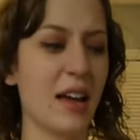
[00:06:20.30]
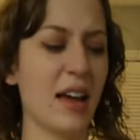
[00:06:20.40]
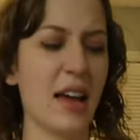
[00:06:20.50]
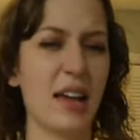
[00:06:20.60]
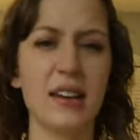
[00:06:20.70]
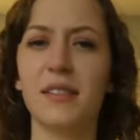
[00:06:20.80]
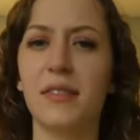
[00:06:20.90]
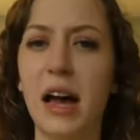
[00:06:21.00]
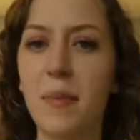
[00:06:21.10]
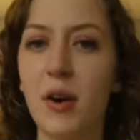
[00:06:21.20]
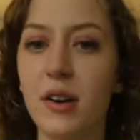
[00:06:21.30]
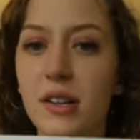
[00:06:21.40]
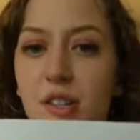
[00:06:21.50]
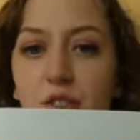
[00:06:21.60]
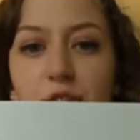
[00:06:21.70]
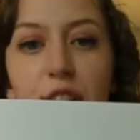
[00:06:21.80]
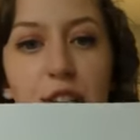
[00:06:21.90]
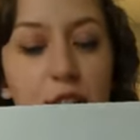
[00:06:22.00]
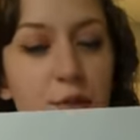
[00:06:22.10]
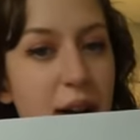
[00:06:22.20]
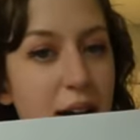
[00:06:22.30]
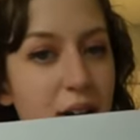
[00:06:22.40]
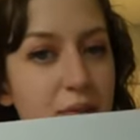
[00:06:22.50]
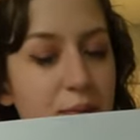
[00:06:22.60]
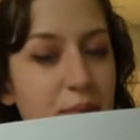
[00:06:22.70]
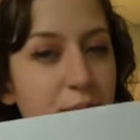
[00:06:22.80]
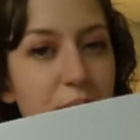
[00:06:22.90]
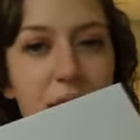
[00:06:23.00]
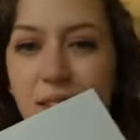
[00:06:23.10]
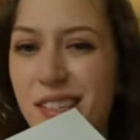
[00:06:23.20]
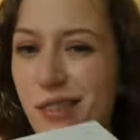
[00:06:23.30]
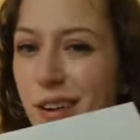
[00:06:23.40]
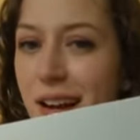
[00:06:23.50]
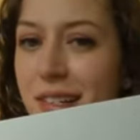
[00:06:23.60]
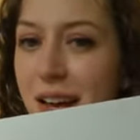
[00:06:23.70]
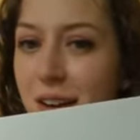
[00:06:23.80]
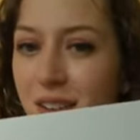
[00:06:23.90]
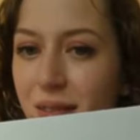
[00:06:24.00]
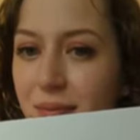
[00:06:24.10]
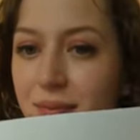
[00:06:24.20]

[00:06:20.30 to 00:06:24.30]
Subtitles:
And that part is usually square, but this is a rectangle.